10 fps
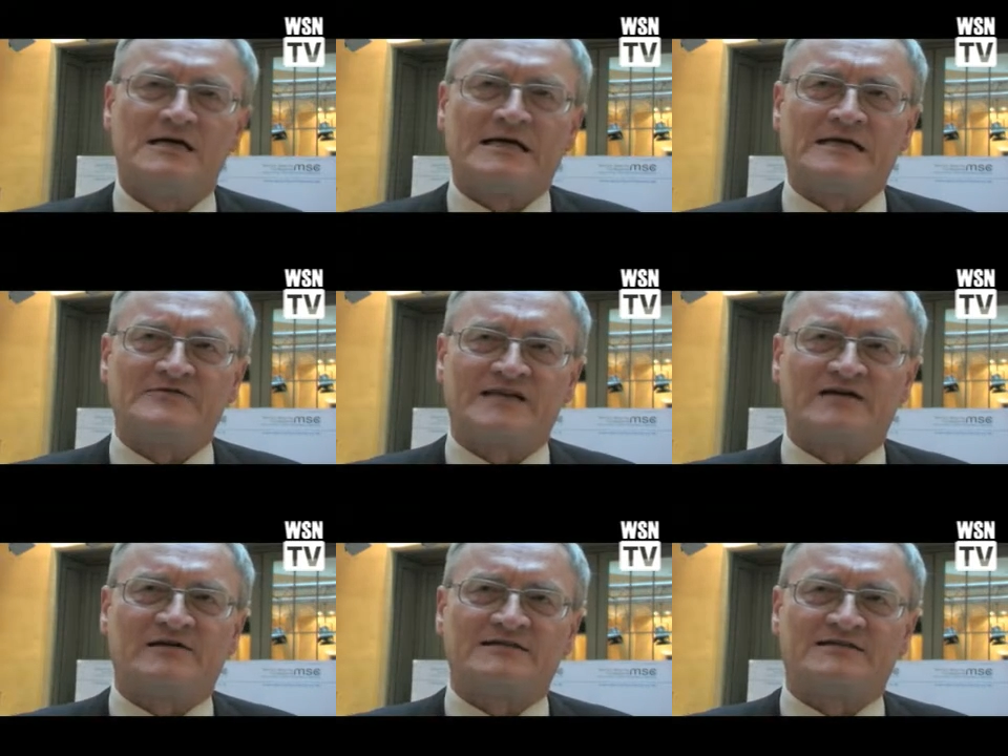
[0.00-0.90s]
And
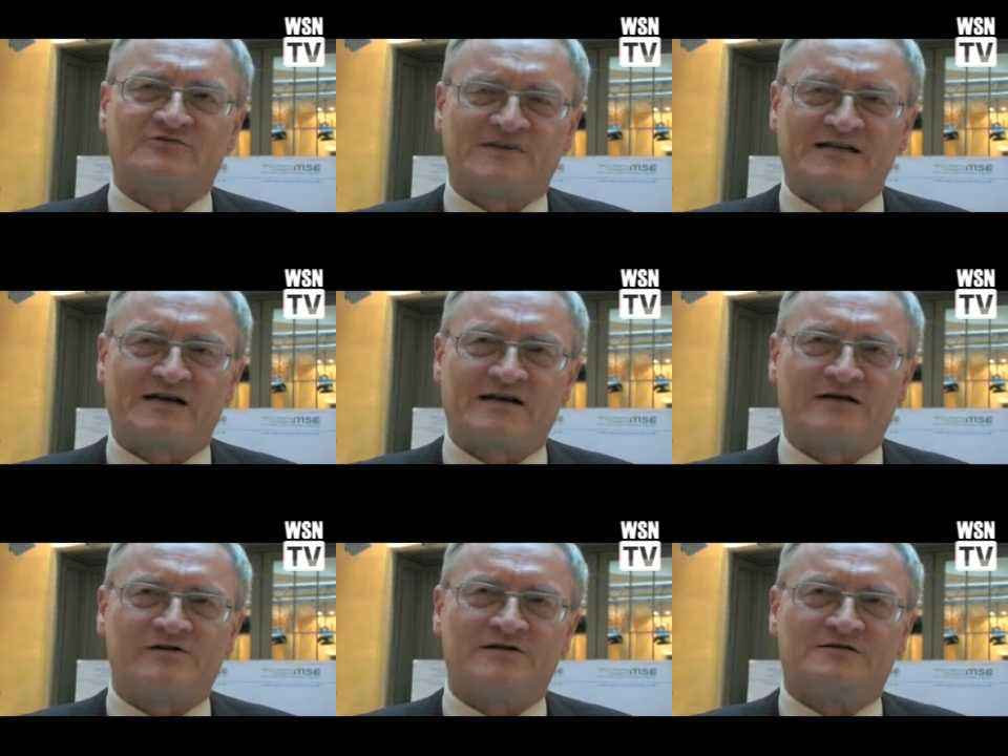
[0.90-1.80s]
there is the FATA
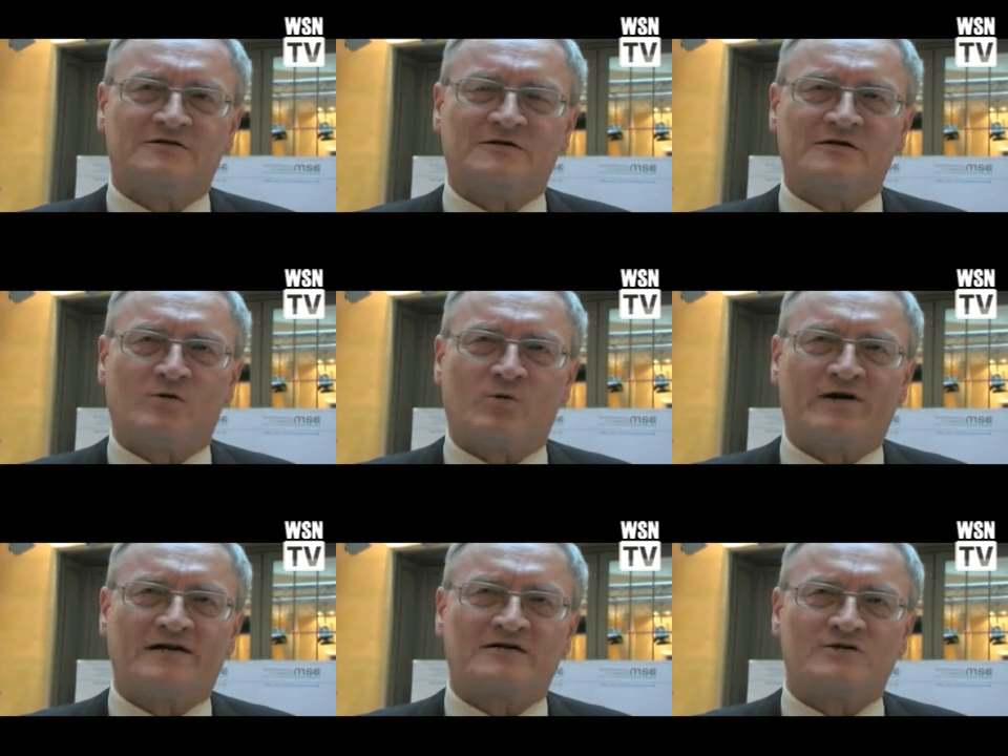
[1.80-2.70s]
area, a
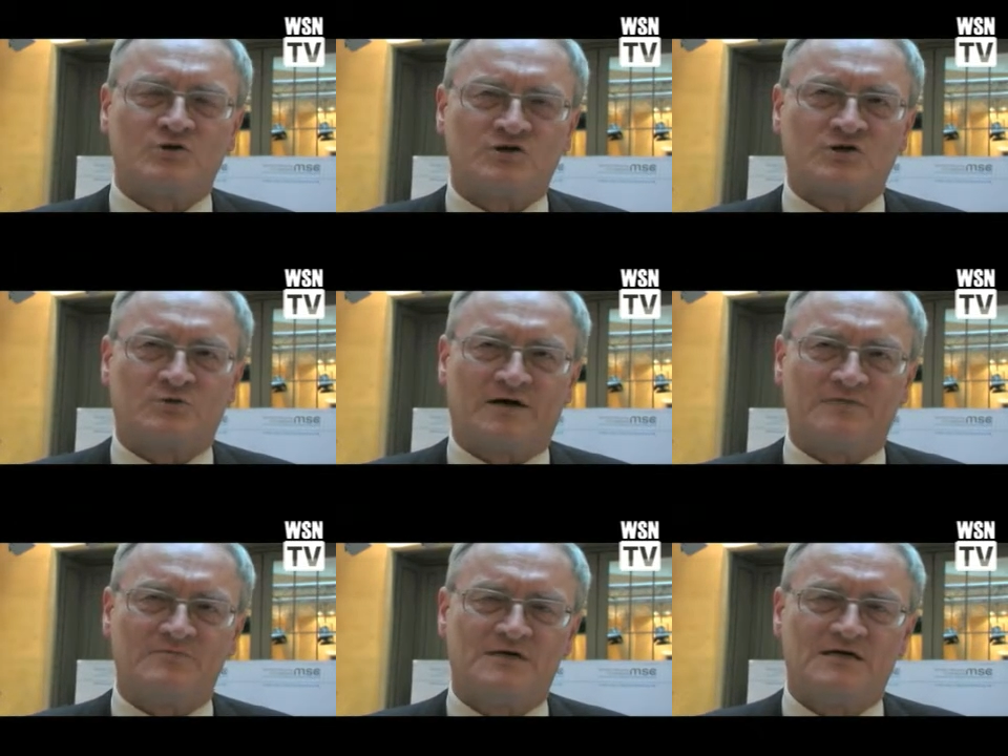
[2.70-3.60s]
very crucial
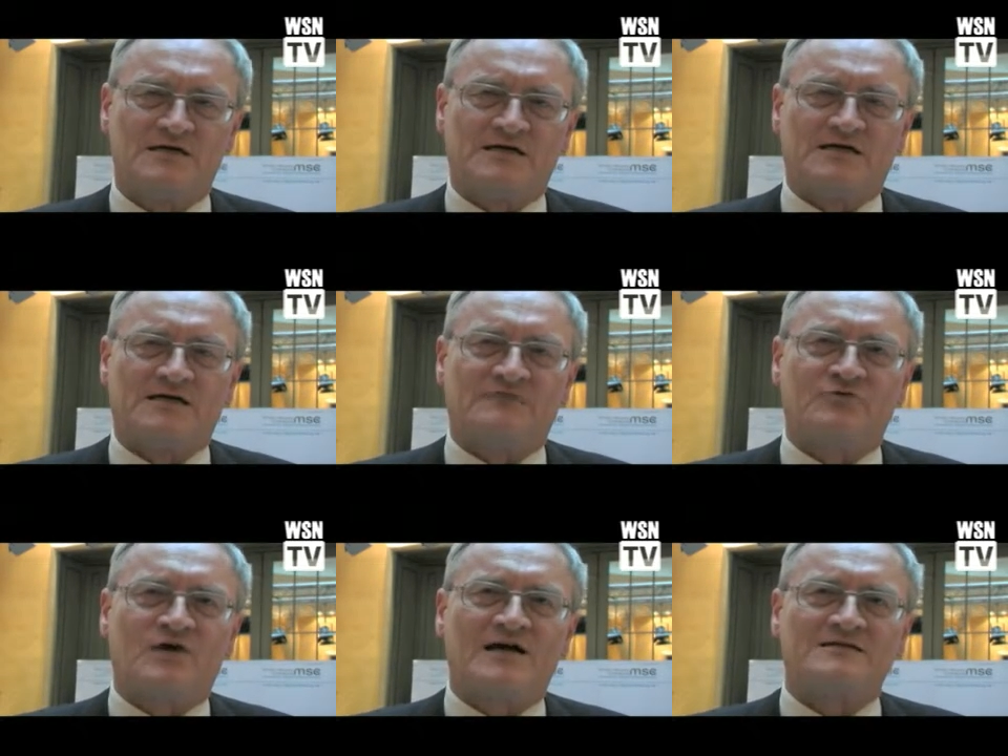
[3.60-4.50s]
one, and
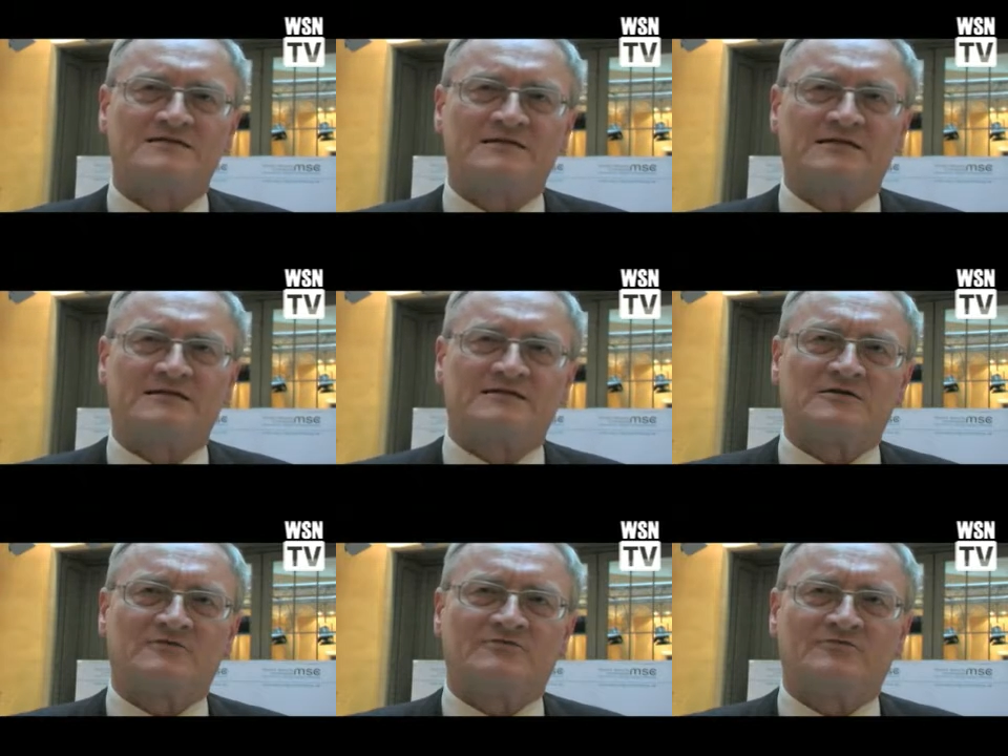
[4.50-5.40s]
for us it is
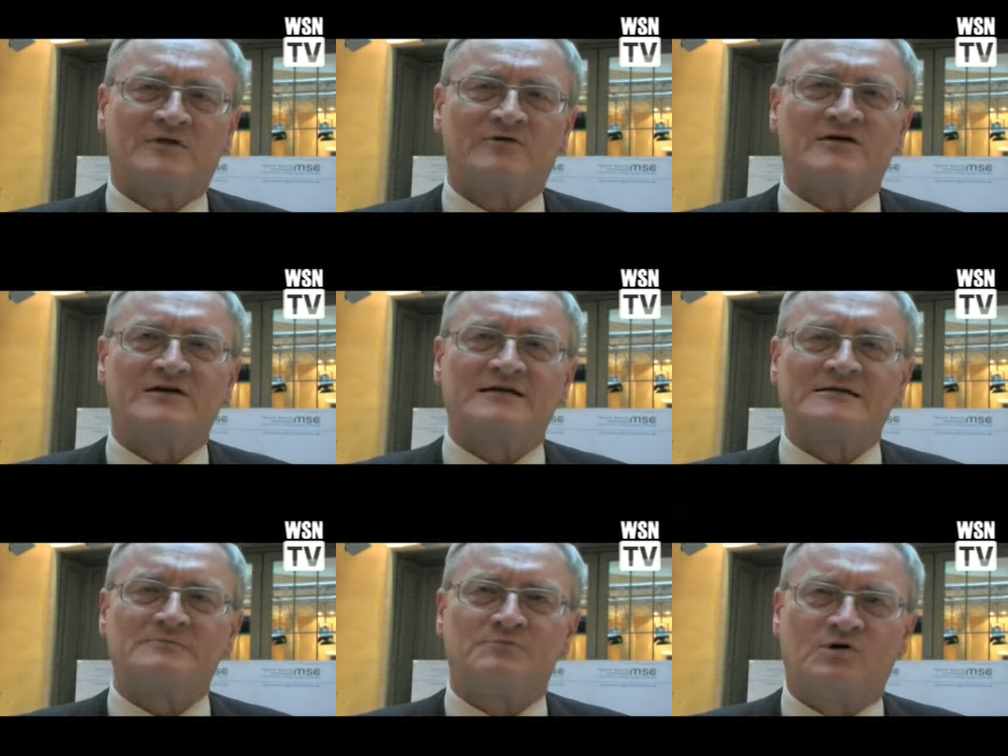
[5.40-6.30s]
of very great
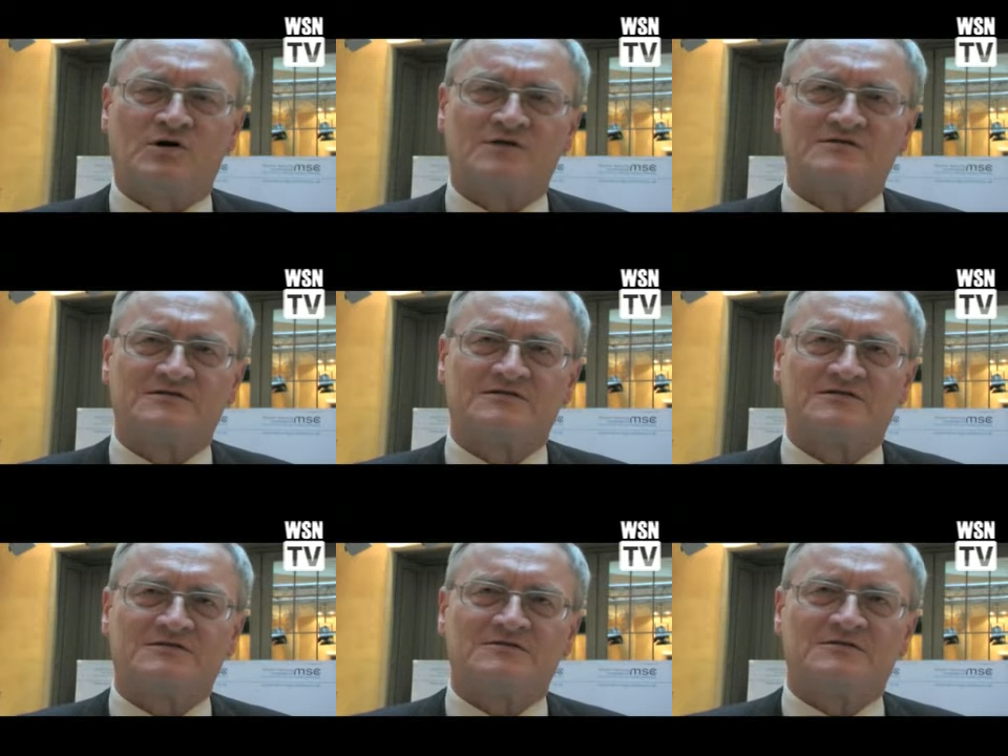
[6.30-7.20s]

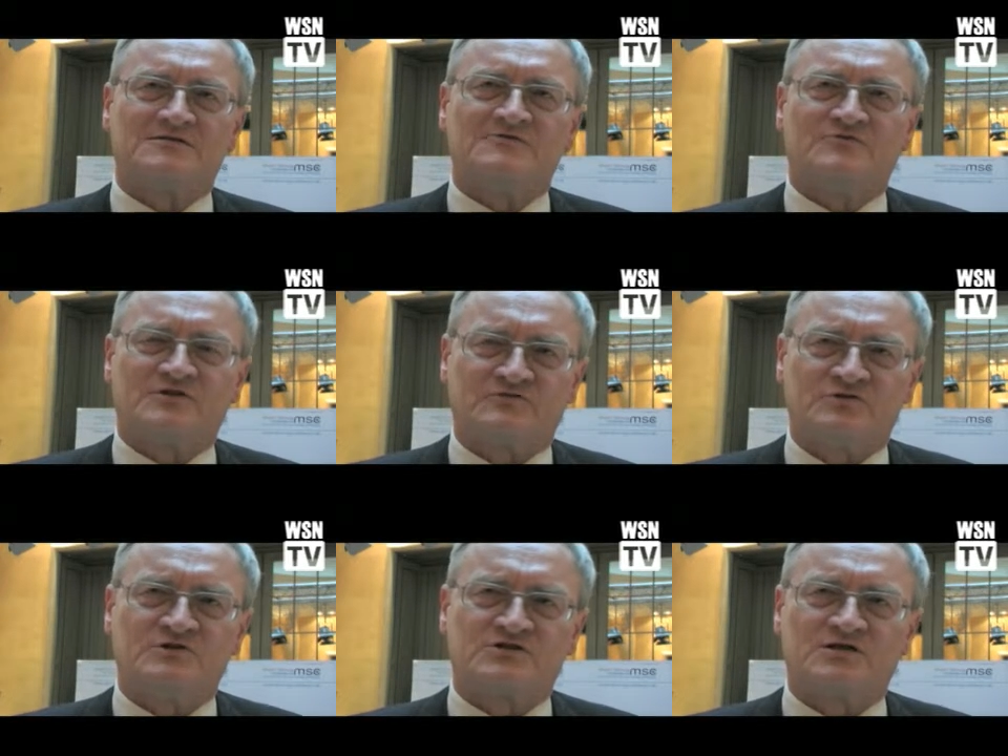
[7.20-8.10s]
importance for the
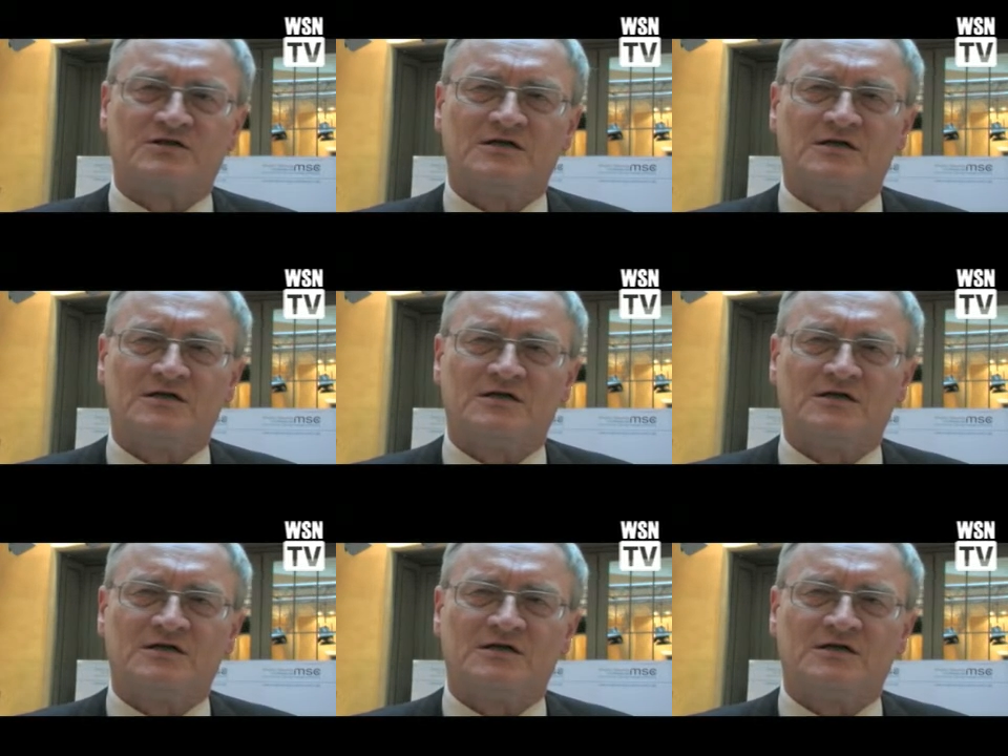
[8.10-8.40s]
future